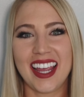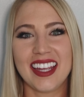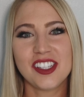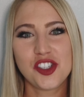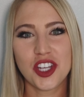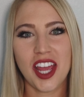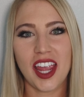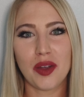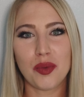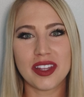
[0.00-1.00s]
Hey, it's
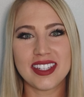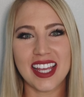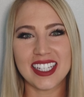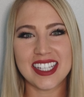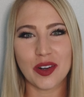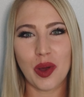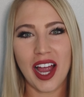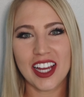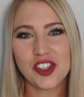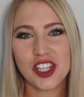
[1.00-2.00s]
Janae with Daily Dental
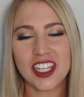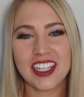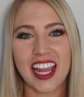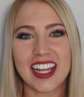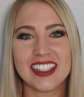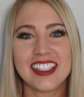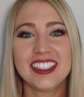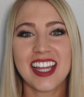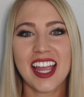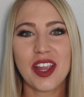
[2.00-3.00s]
Hygiene, and
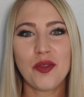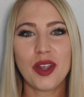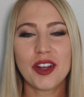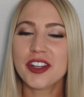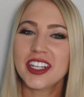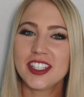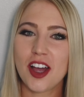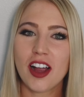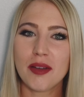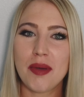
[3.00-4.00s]
today we are going to
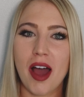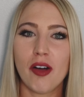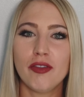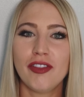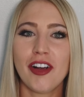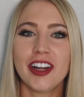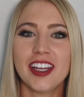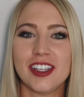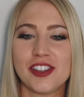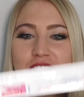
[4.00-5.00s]
talk about
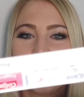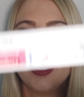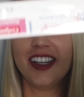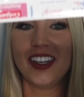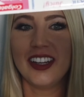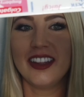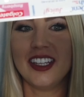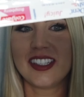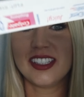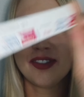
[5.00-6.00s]
varnish.
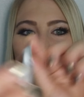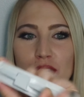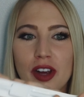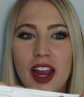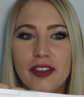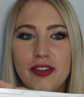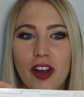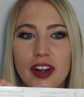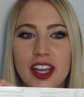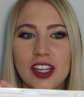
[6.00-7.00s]
This is fluoride
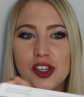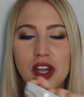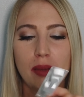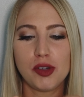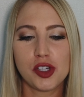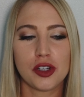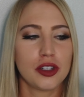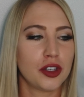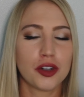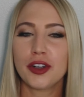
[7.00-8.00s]
varnish. I'm
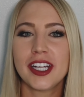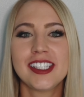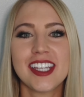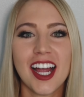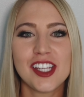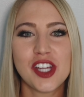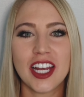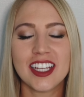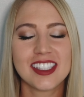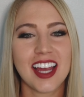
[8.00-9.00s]
sure your crazy
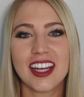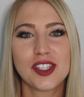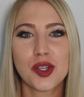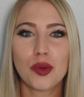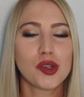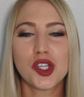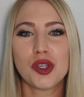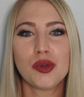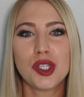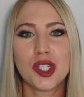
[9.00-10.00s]
hygienist has told
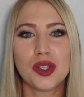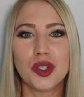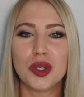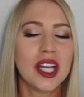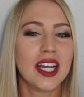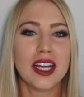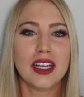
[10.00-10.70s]
you to